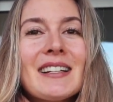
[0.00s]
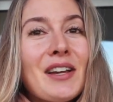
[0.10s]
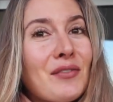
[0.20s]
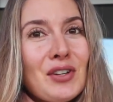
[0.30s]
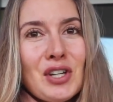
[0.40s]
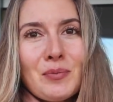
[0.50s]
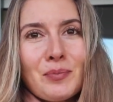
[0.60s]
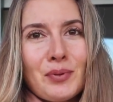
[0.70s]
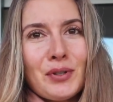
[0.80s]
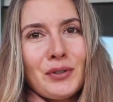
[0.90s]
definitely
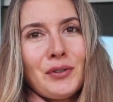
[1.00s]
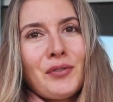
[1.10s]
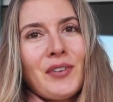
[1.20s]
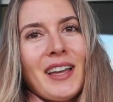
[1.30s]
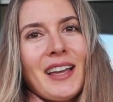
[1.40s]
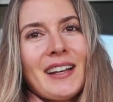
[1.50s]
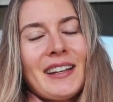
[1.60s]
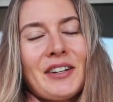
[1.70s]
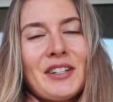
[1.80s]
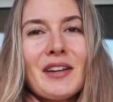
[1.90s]
improve, and
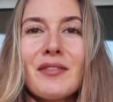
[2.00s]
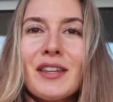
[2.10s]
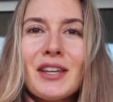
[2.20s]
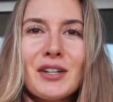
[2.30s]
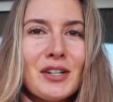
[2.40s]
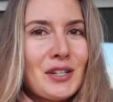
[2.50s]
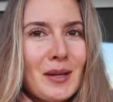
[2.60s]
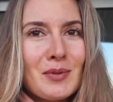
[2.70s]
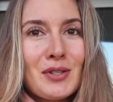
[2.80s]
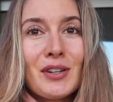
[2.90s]
there are definitely good
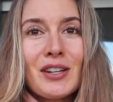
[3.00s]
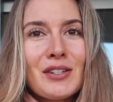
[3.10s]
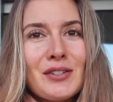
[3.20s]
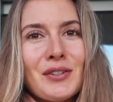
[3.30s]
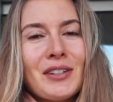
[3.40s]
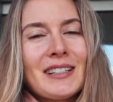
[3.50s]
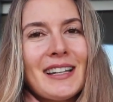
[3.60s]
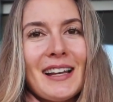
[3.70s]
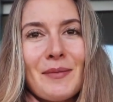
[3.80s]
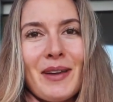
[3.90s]
tips you can do on a
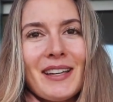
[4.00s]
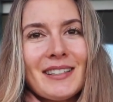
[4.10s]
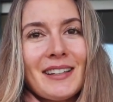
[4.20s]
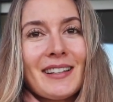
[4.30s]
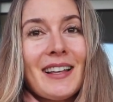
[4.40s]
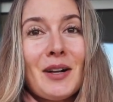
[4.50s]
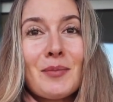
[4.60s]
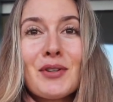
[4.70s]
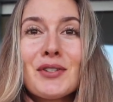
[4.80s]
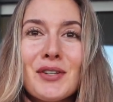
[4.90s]
daily basis that help
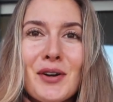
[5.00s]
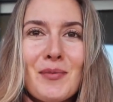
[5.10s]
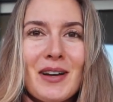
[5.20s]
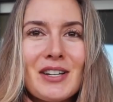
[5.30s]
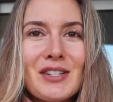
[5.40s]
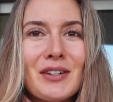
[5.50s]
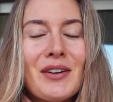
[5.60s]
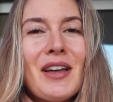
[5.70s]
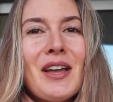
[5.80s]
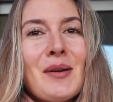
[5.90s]
you so much. So
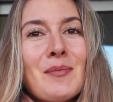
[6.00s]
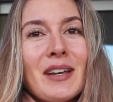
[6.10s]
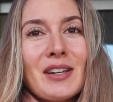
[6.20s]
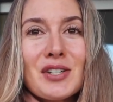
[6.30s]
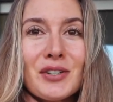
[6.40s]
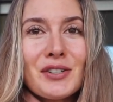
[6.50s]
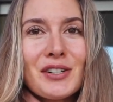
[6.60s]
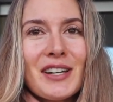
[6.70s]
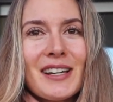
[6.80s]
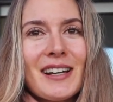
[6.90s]
make sure to
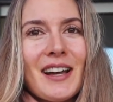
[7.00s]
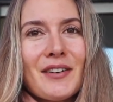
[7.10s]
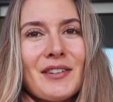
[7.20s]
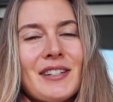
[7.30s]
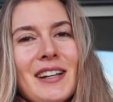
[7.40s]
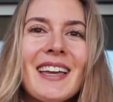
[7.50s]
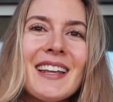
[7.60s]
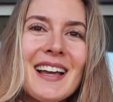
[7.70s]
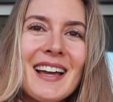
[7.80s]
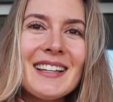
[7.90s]
check it out,
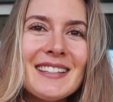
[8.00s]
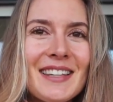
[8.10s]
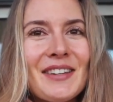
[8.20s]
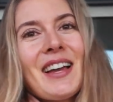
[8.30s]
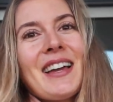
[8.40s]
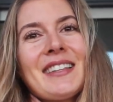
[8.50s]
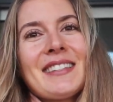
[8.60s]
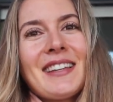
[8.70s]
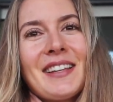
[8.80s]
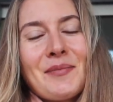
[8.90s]
and I see you guys
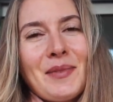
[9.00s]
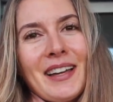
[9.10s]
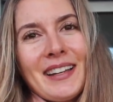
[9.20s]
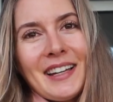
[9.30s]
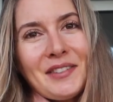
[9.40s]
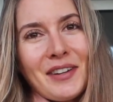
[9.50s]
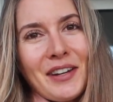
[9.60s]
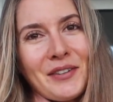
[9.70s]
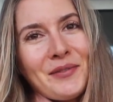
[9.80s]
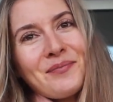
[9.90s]
in my next
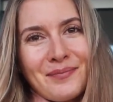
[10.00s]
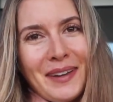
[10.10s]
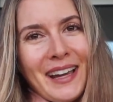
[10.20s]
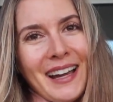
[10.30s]
video. Bye